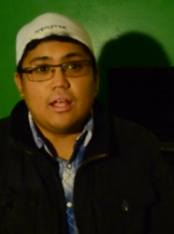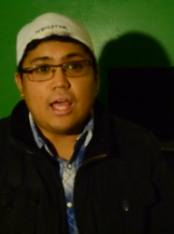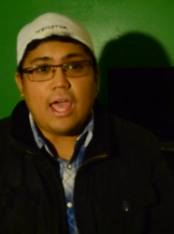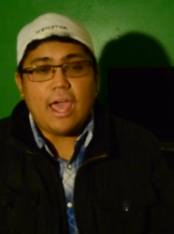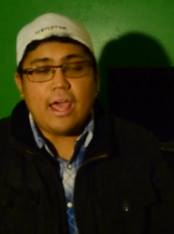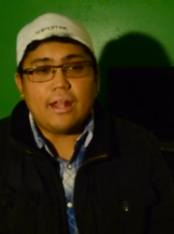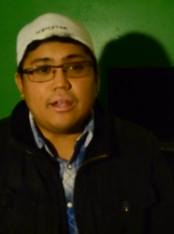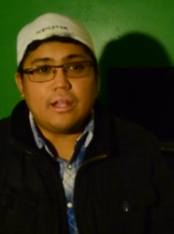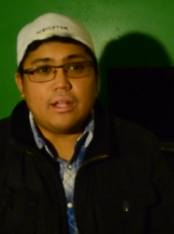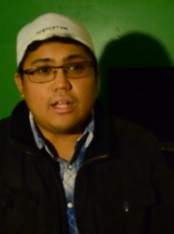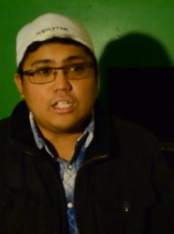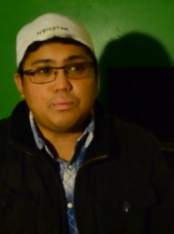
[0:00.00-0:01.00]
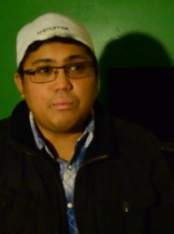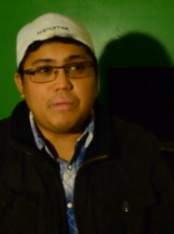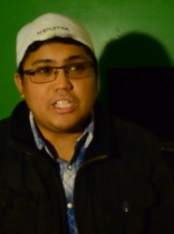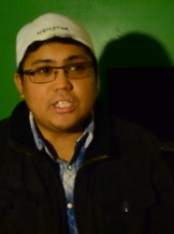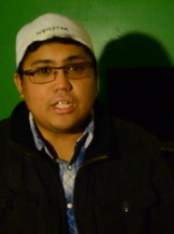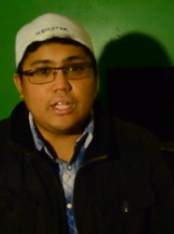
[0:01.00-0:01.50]
And that's
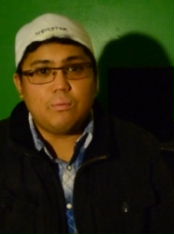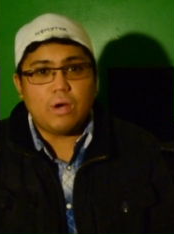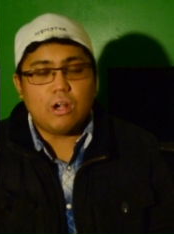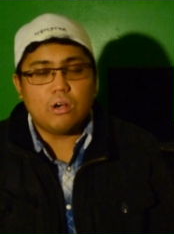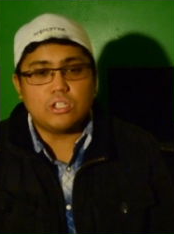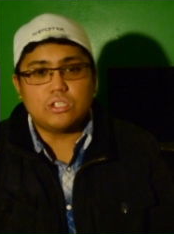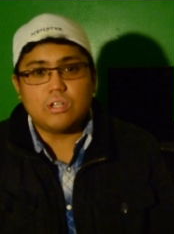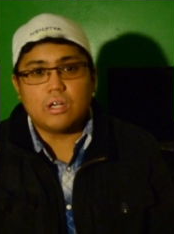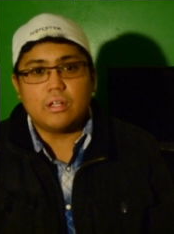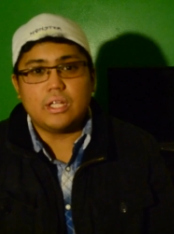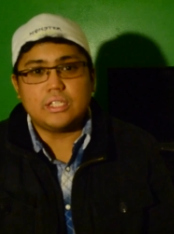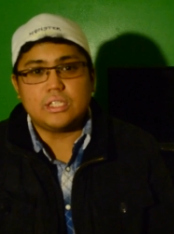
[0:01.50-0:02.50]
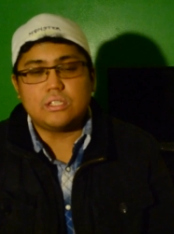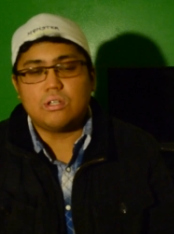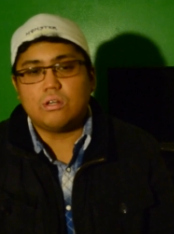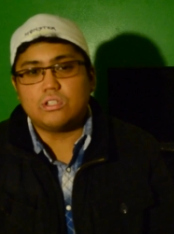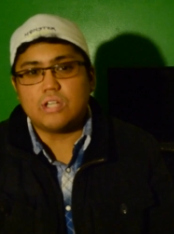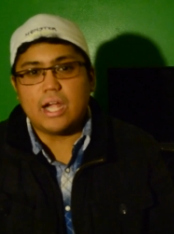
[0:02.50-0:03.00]
basically what her struggle is
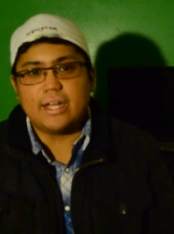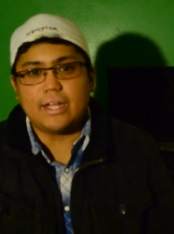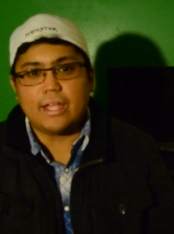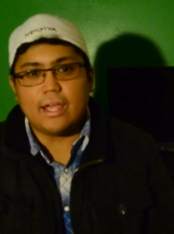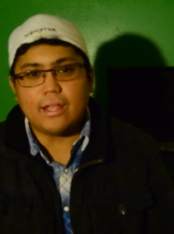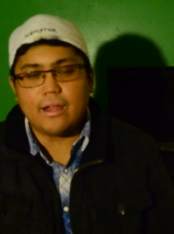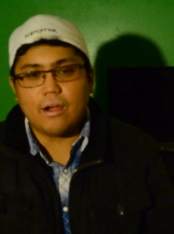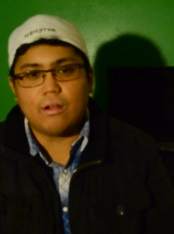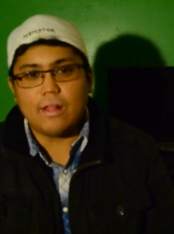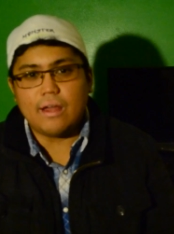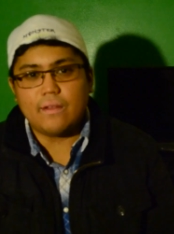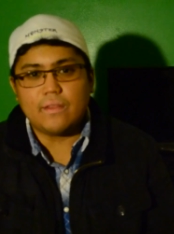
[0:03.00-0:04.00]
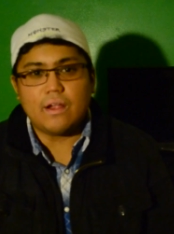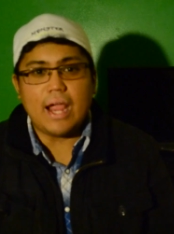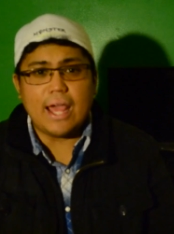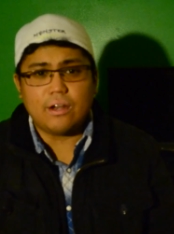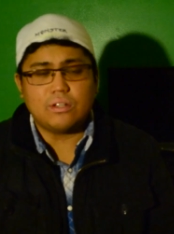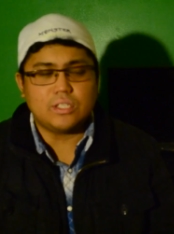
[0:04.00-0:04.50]
her trying to get Carol out of there
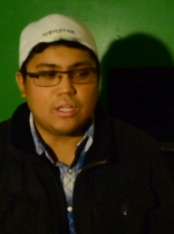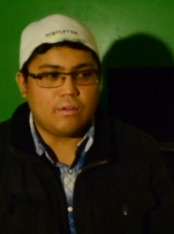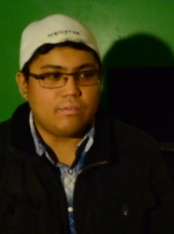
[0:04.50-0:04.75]
and herself.